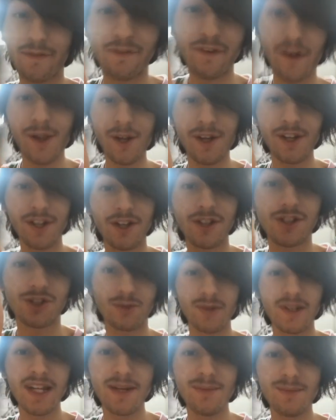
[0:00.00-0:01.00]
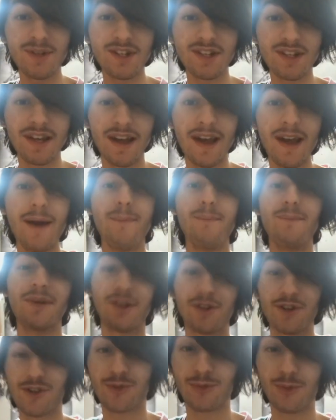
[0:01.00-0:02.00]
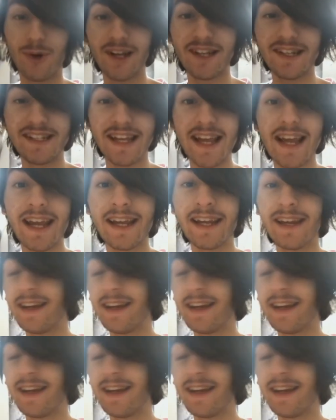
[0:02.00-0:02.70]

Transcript: follow your dreams, because one day,